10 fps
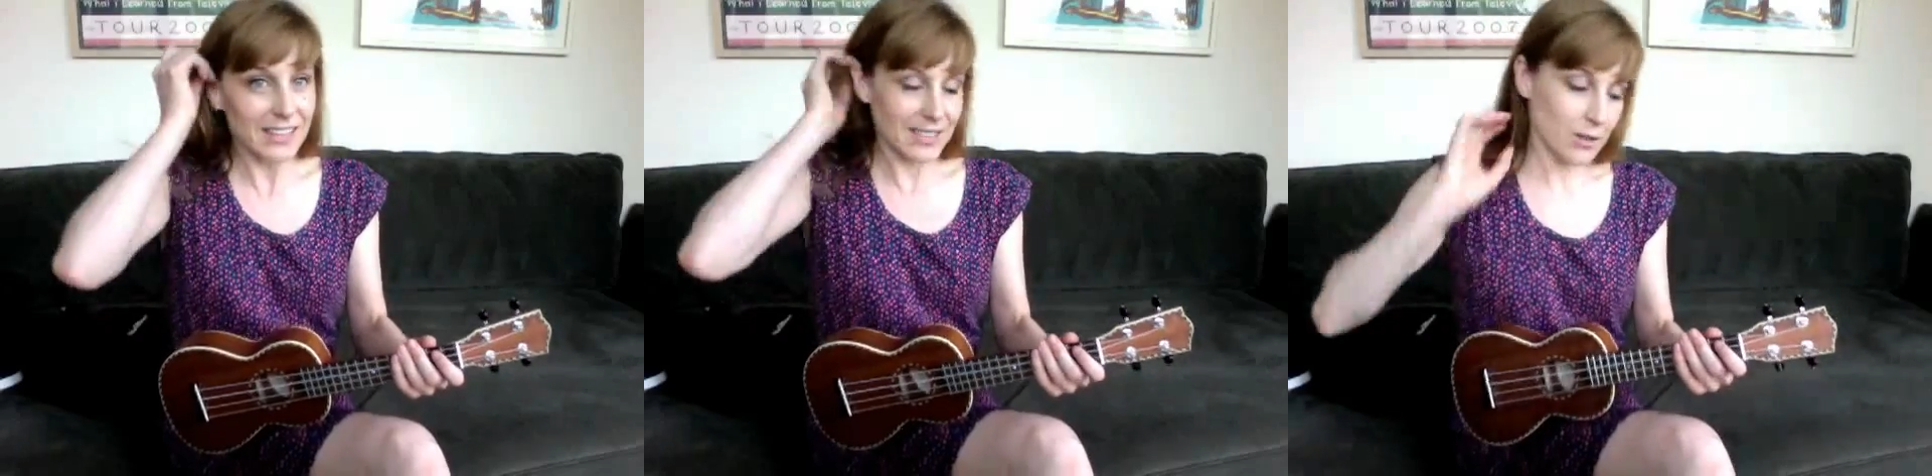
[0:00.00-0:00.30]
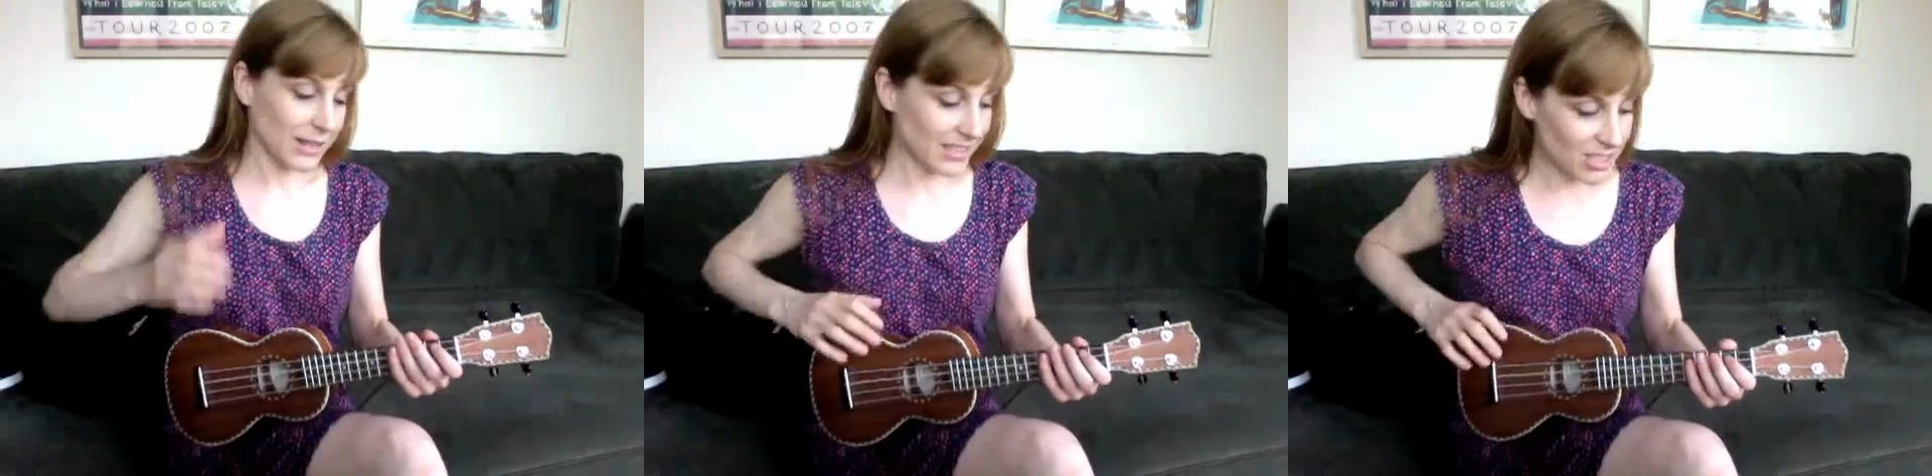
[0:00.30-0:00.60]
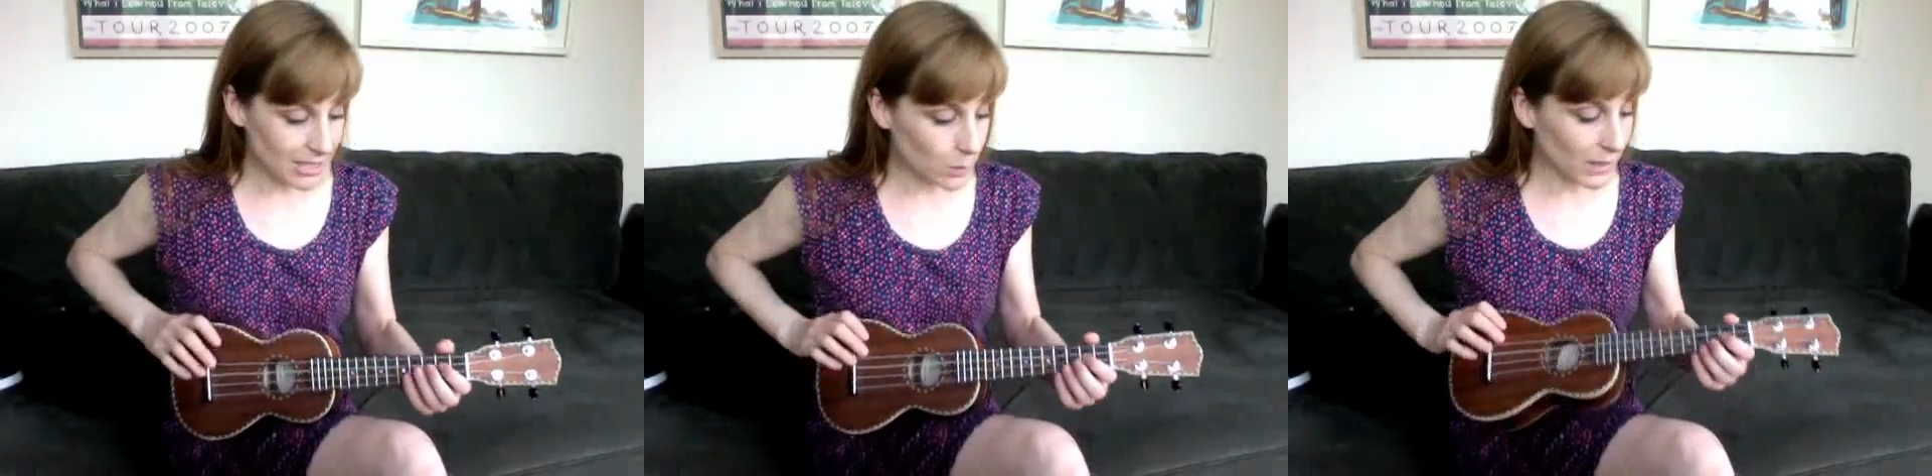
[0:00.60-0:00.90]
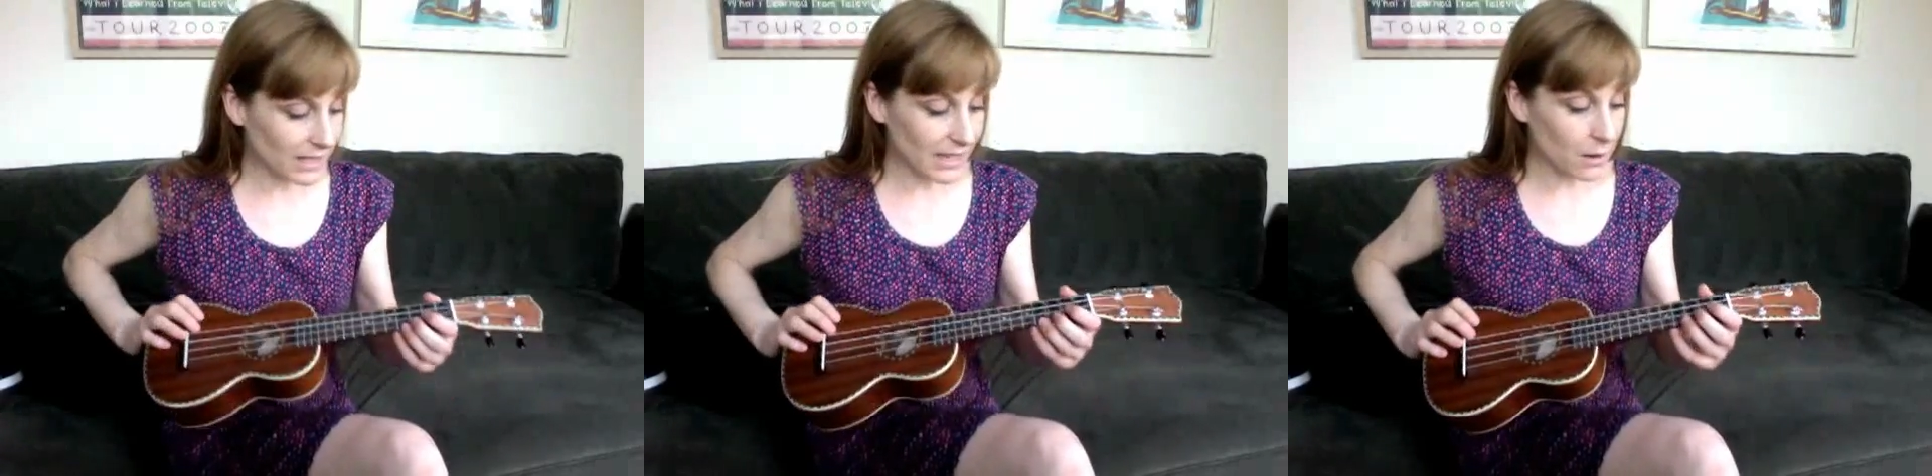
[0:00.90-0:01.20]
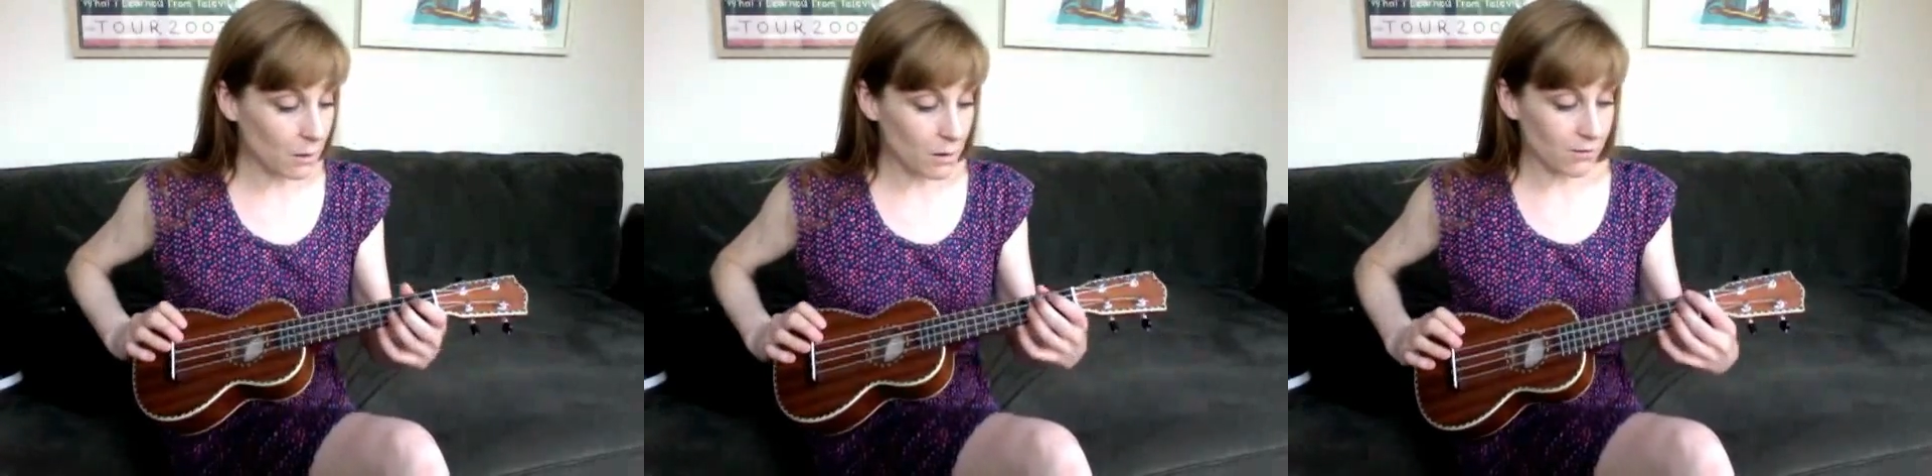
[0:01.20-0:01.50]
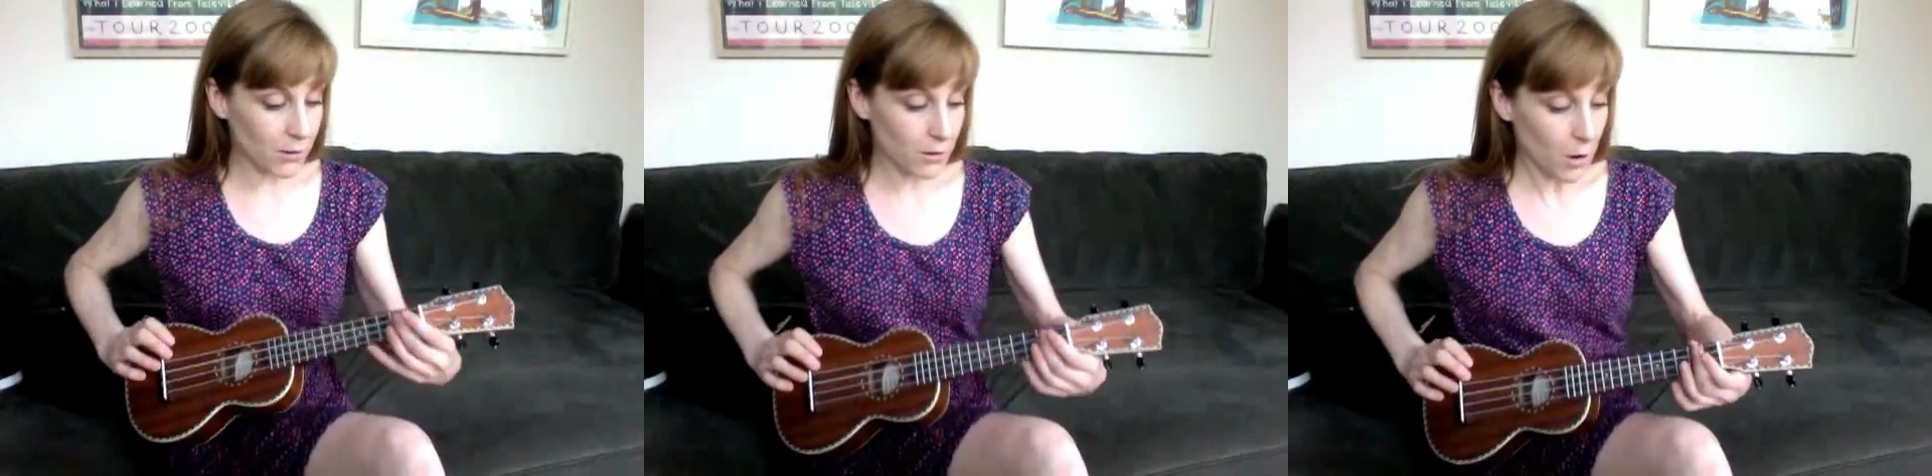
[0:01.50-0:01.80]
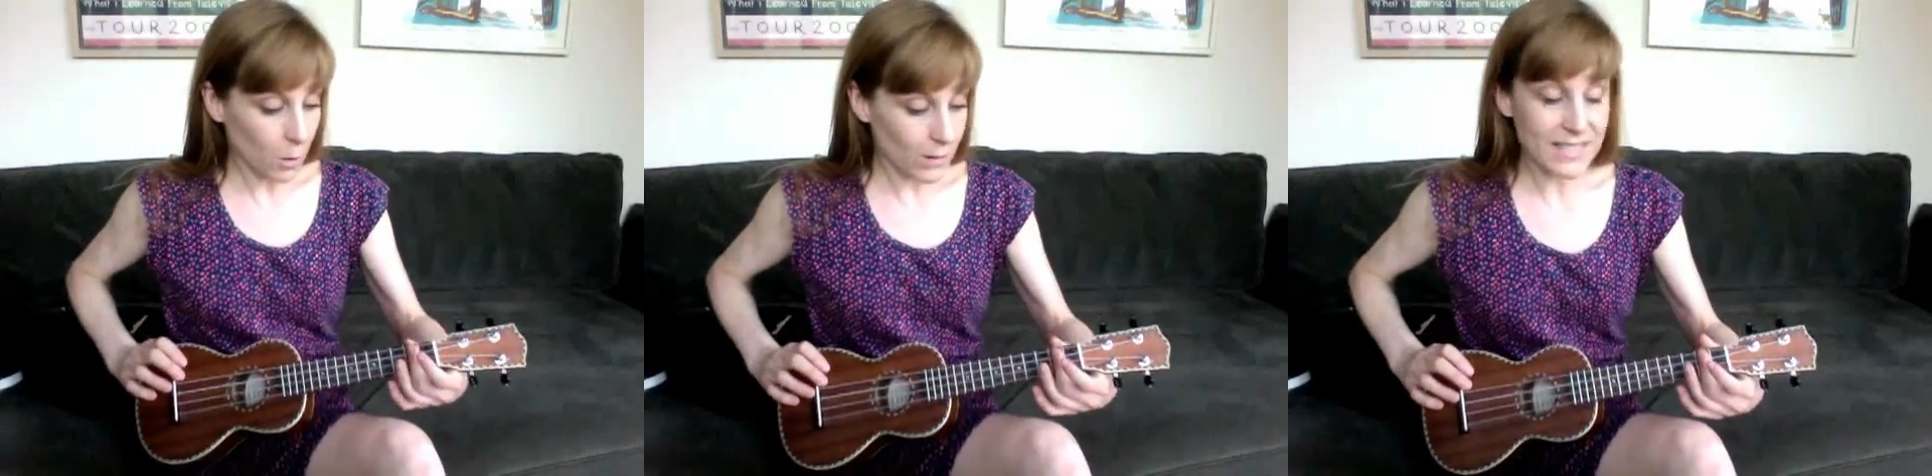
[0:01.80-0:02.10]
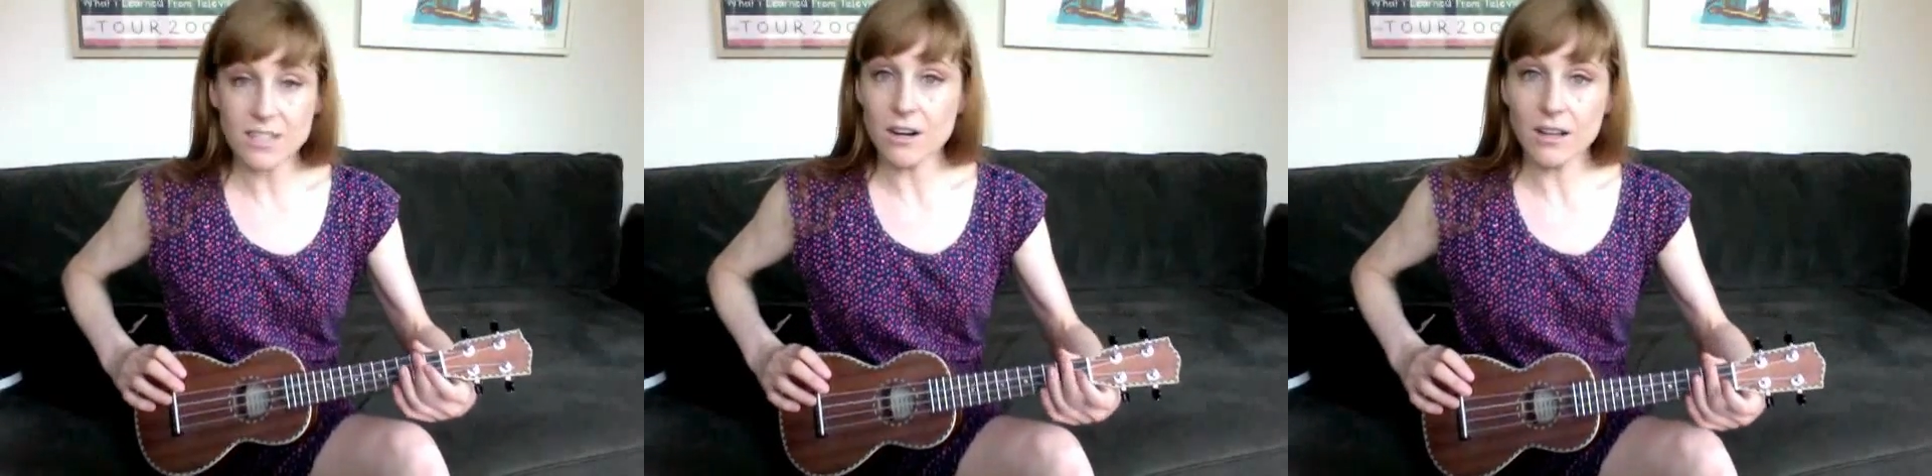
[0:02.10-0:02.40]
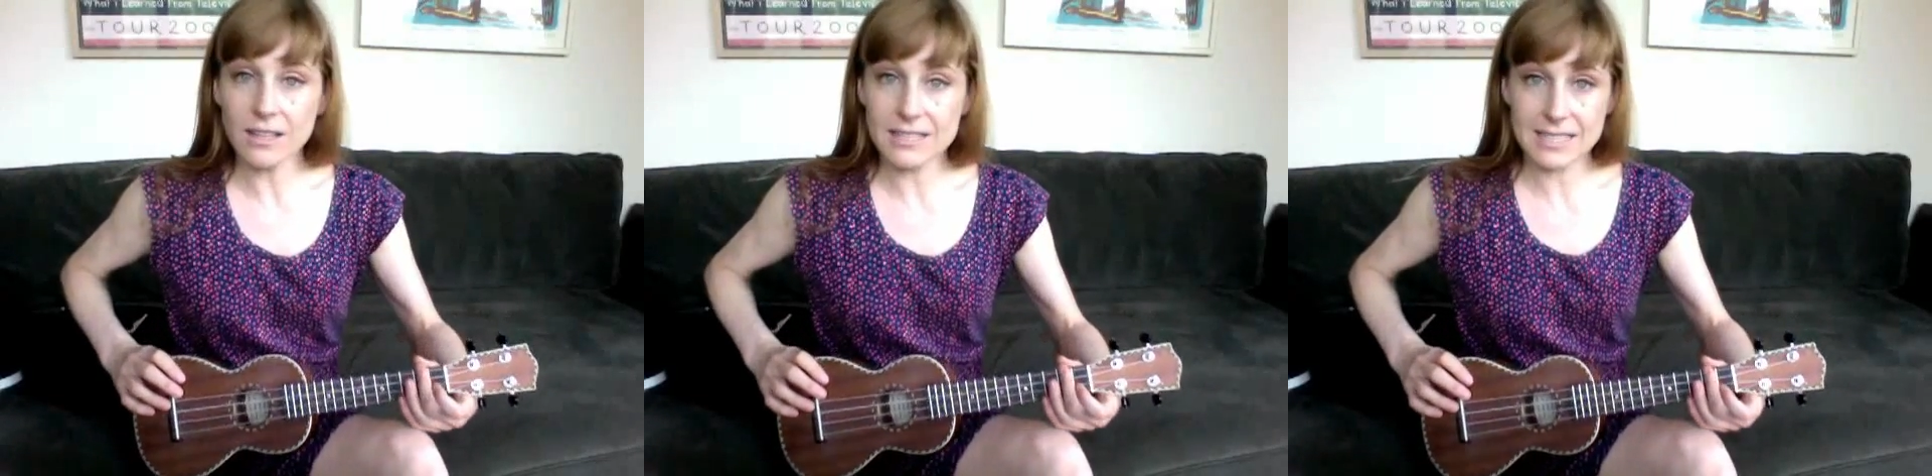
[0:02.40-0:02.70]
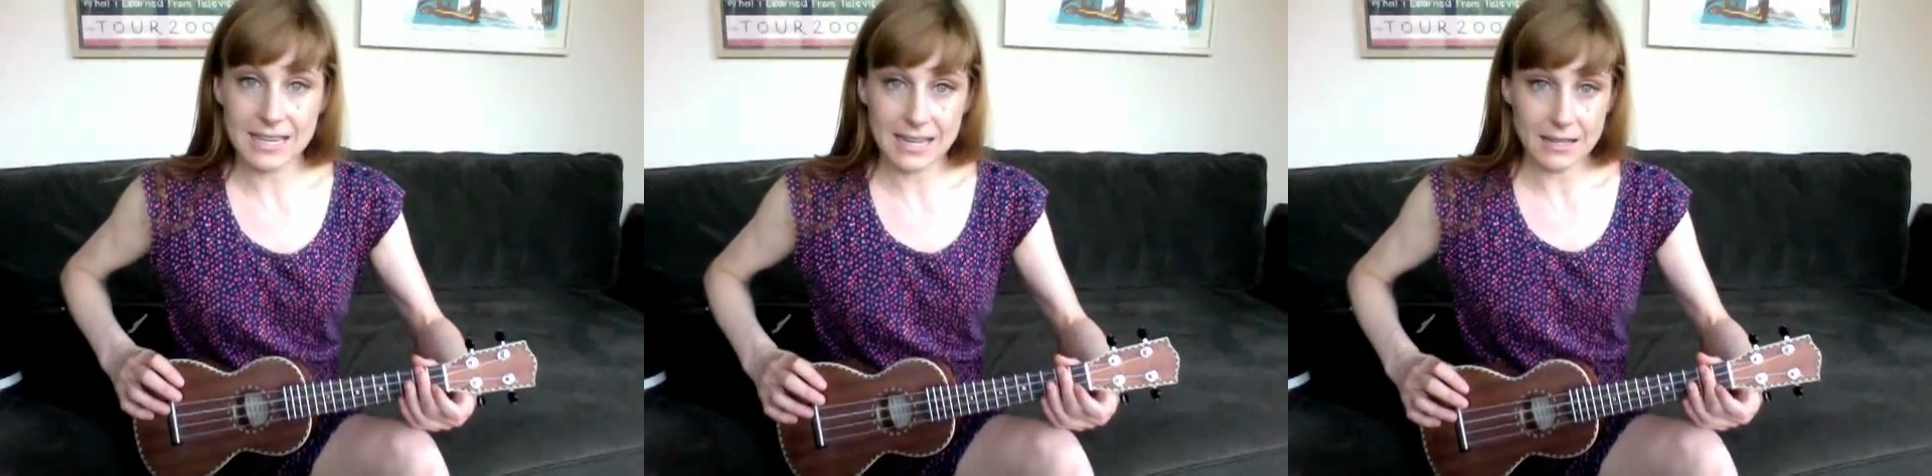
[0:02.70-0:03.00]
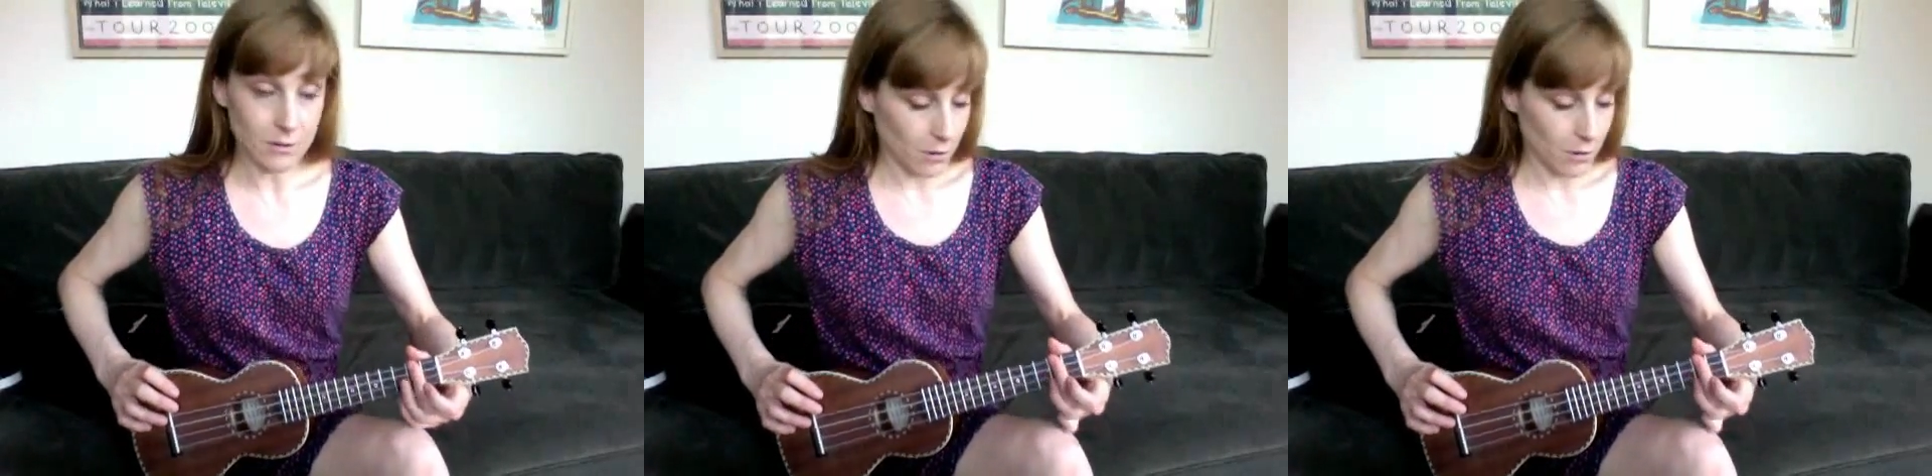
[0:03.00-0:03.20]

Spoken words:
So let's just quickly go over. We start on the D.